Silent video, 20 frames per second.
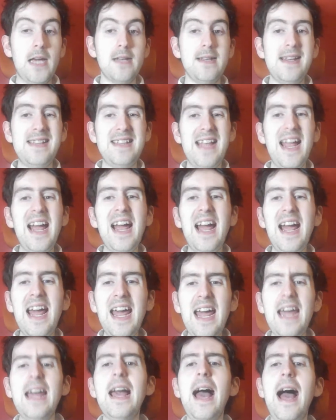because it's
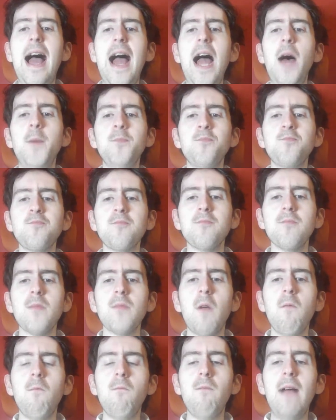here
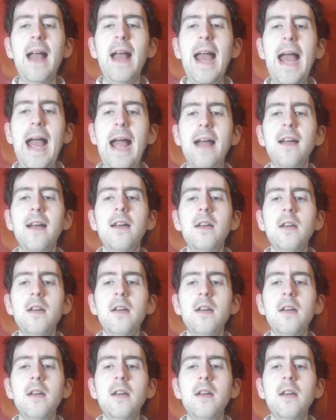where